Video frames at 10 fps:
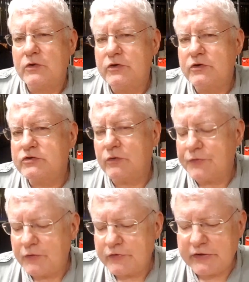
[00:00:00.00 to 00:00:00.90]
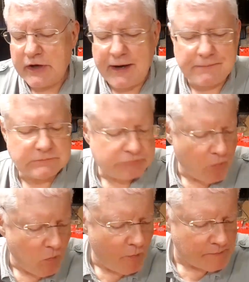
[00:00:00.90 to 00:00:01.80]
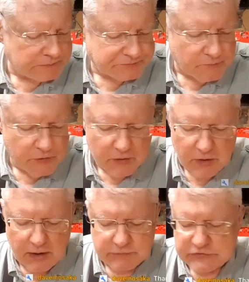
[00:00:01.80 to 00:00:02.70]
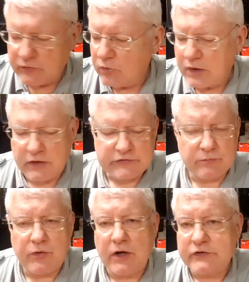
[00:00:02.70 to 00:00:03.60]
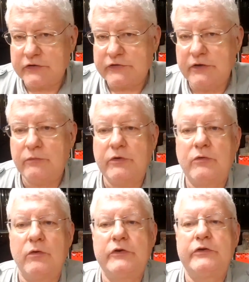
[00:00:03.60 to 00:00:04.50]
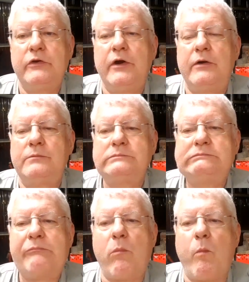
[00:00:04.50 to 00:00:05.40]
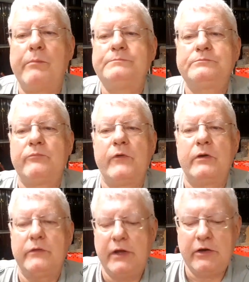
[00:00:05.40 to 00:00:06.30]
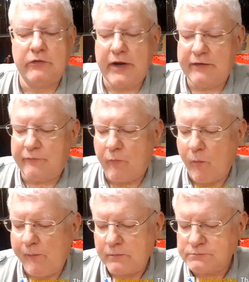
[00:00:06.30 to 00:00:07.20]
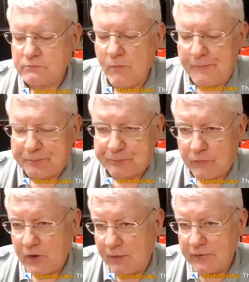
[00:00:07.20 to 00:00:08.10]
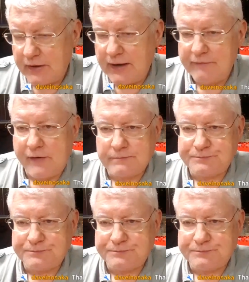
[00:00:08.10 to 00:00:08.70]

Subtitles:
usual Thursday night. I'm still working on some projects in the recording studio. Thank you, Dave. I'm gonna have a